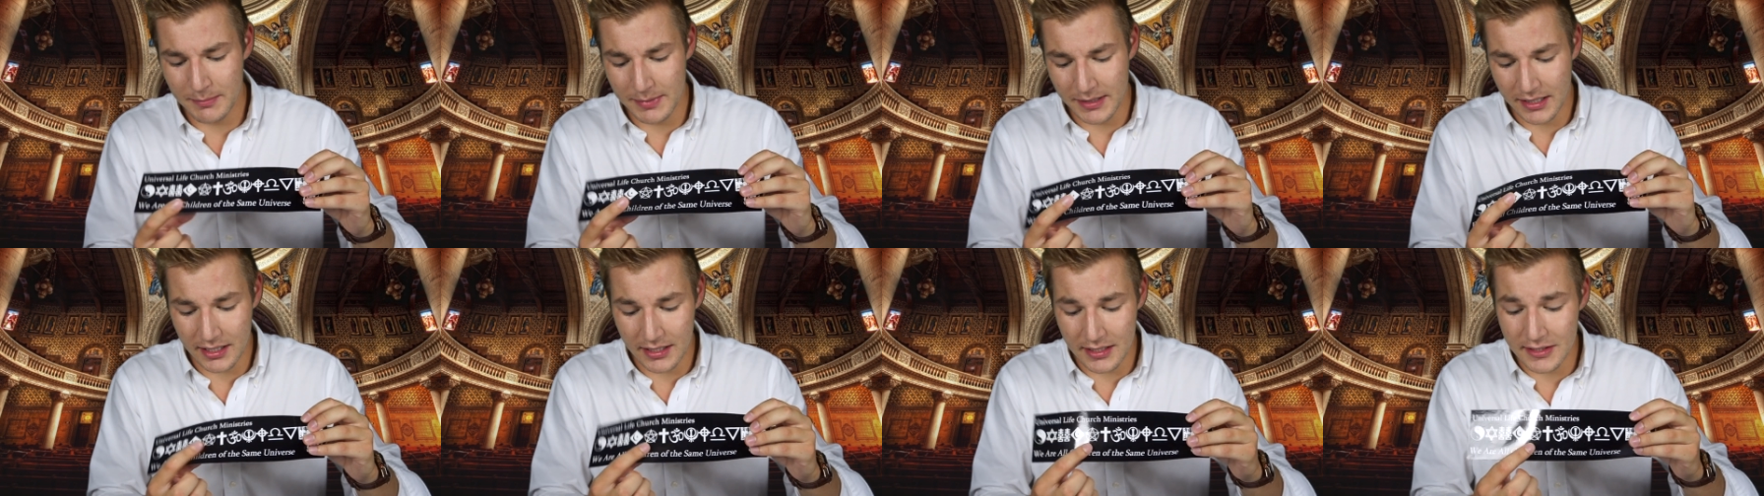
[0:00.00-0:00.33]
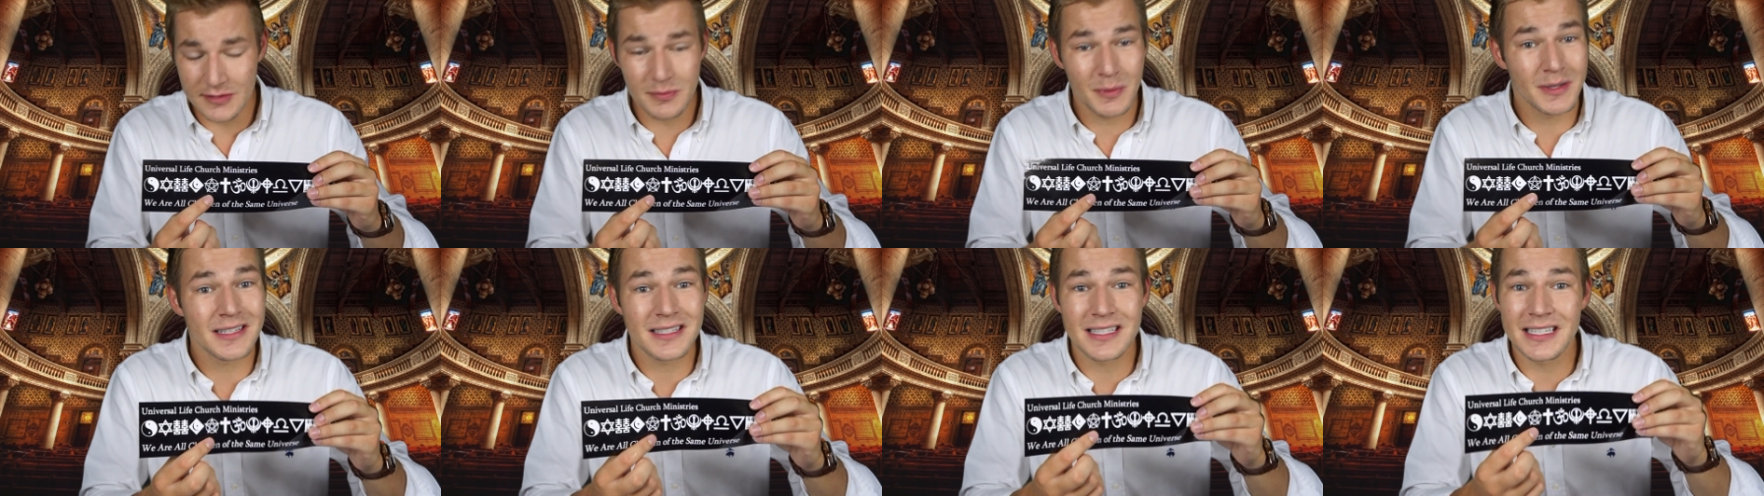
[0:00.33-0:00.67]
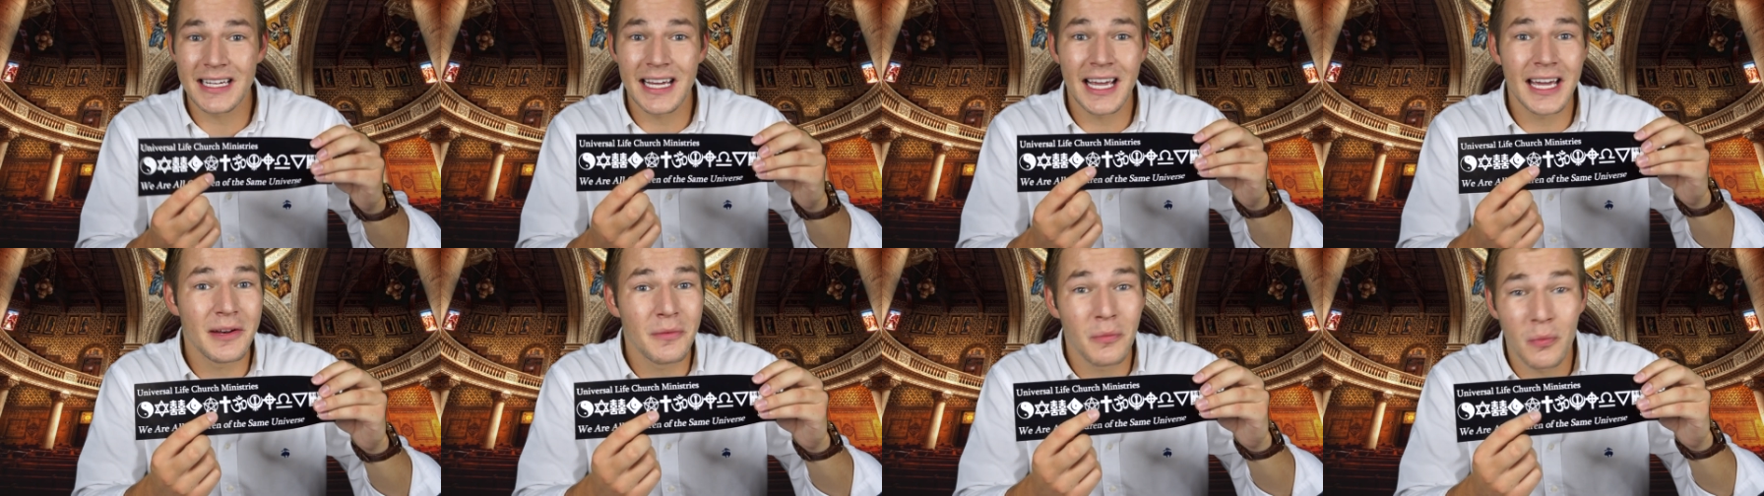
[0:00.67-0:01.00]
because once
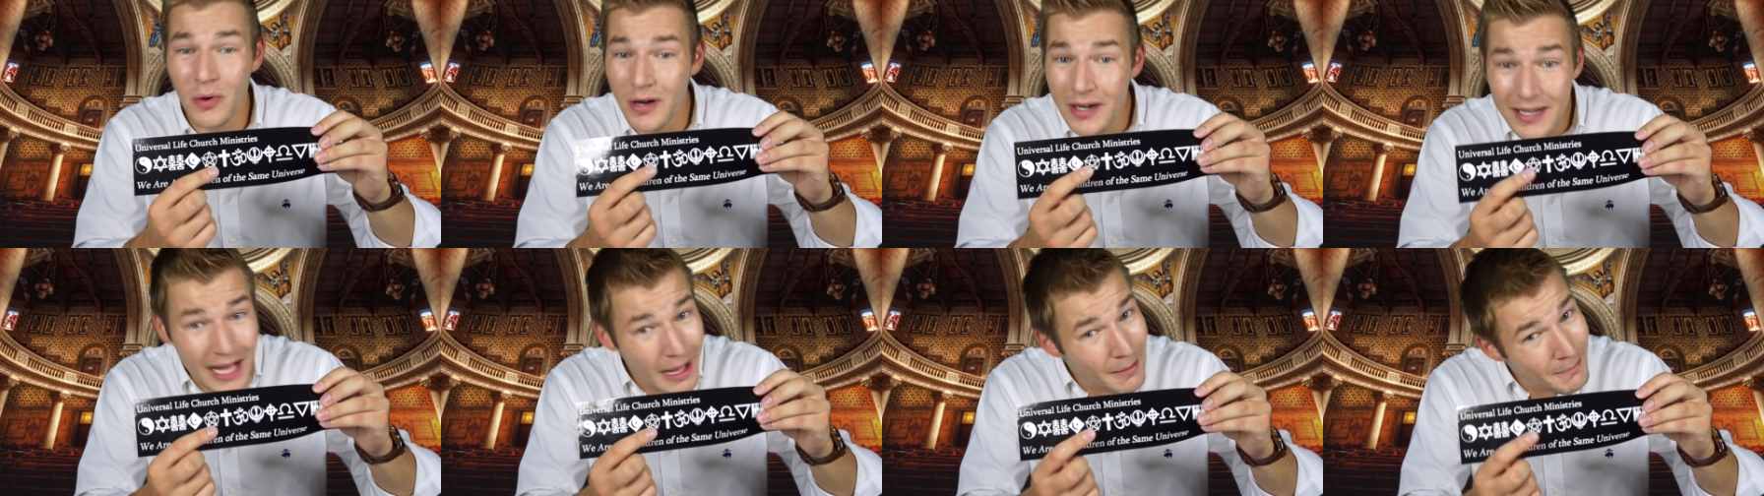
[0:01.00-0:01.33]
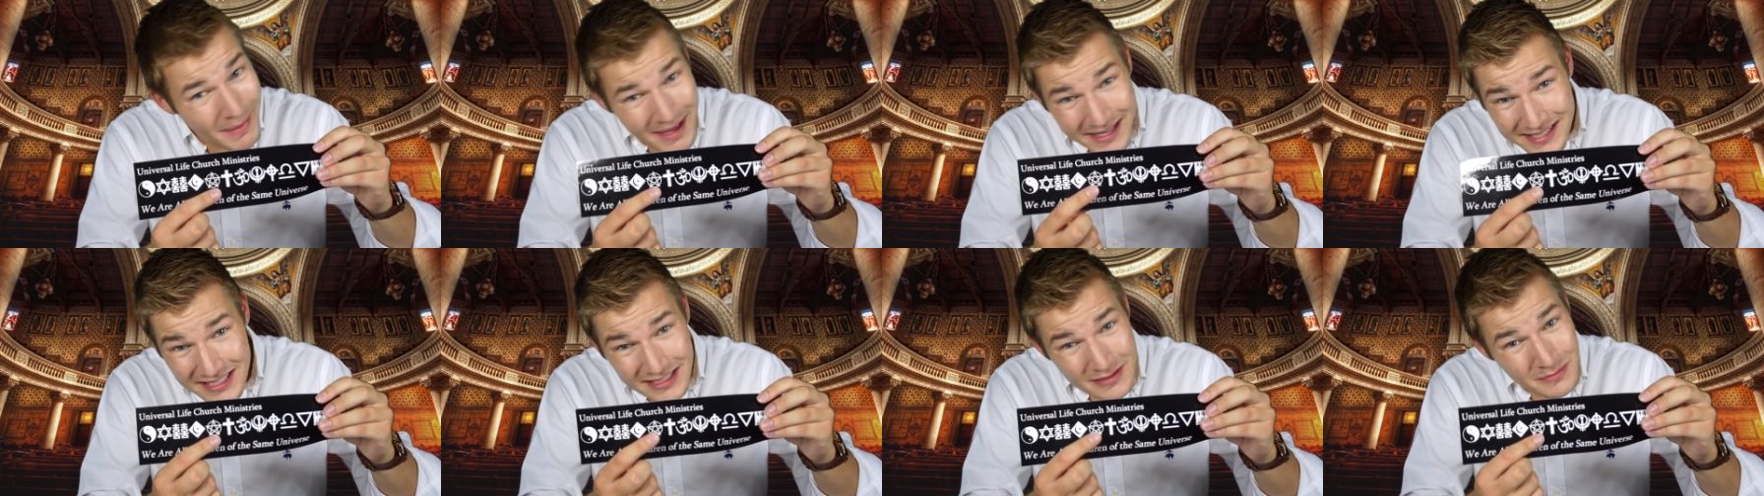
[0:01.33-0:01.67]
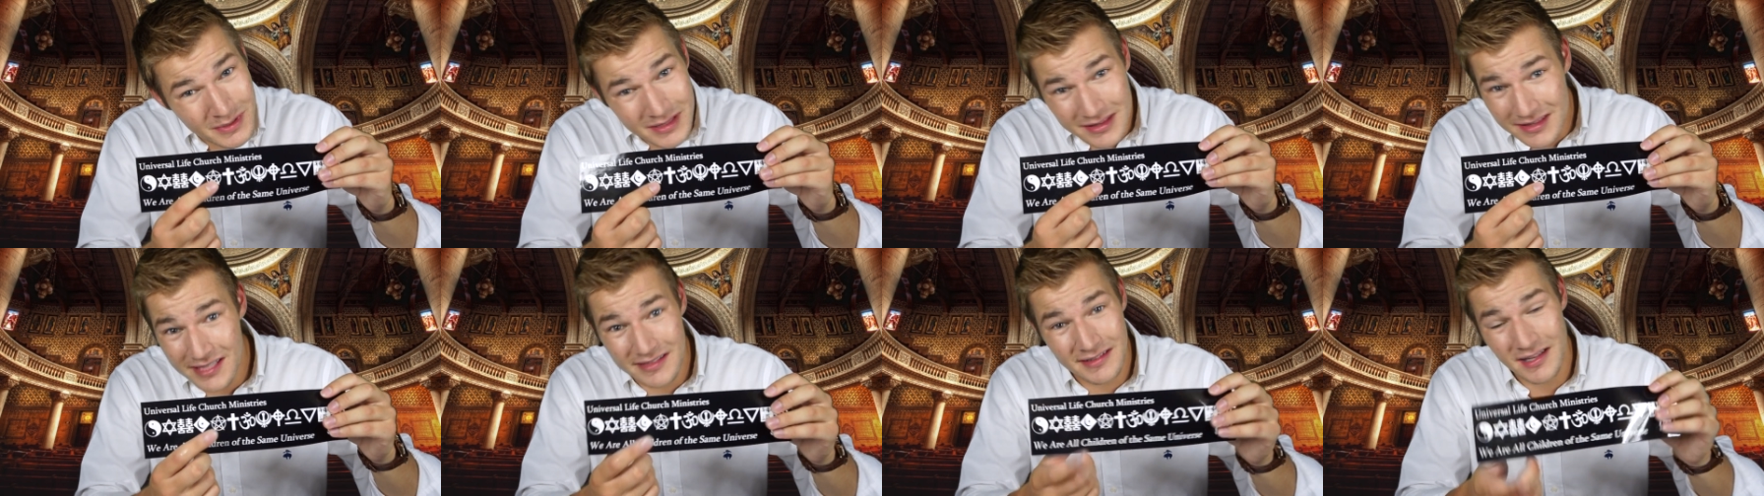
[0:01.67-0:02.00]
again, we're not messing
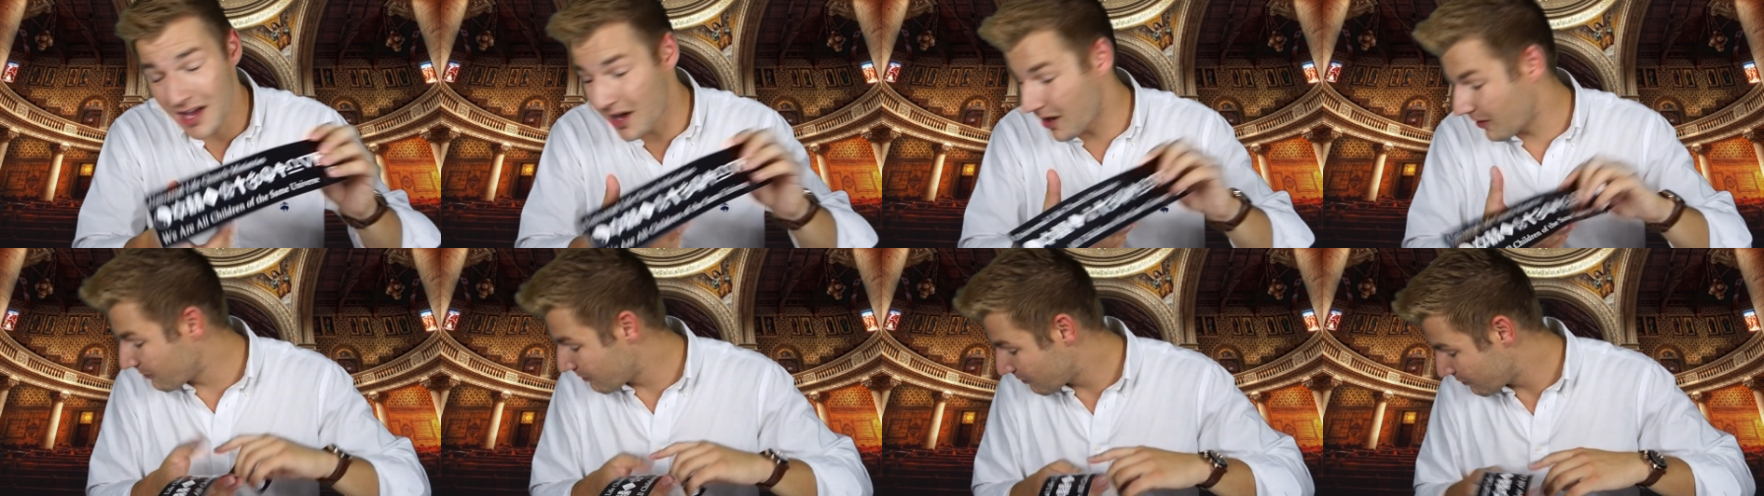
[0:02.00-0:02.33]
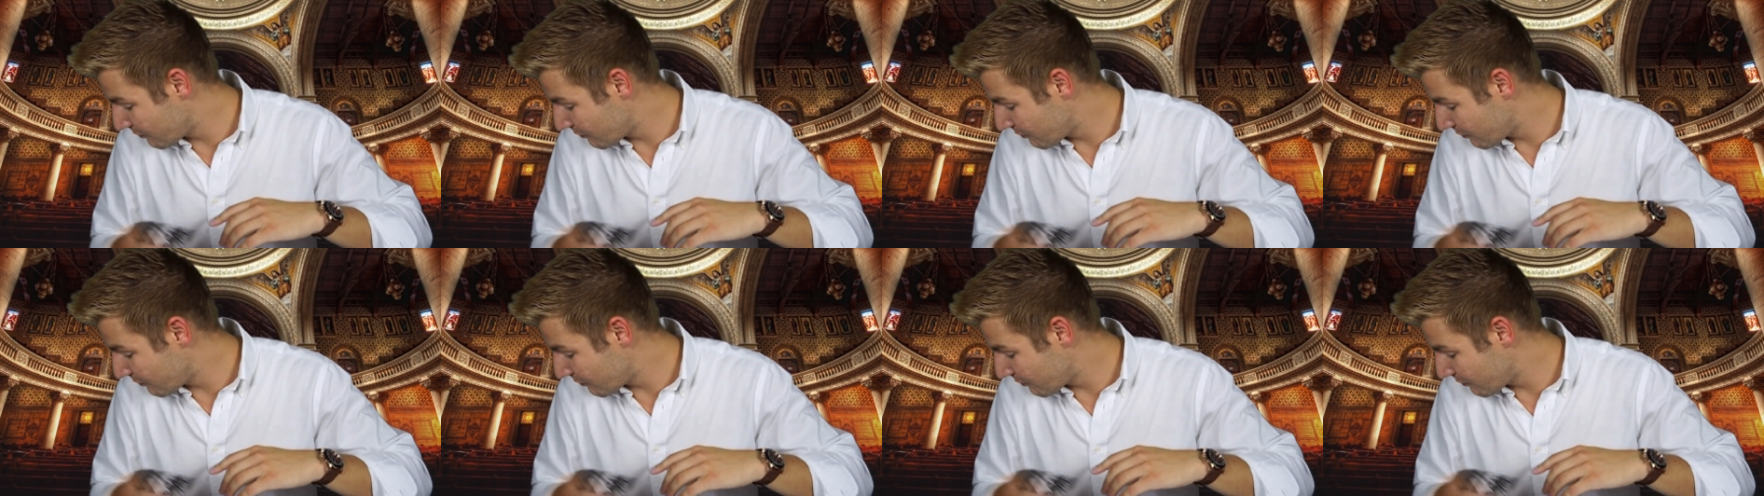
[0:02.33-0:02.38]
with it. No,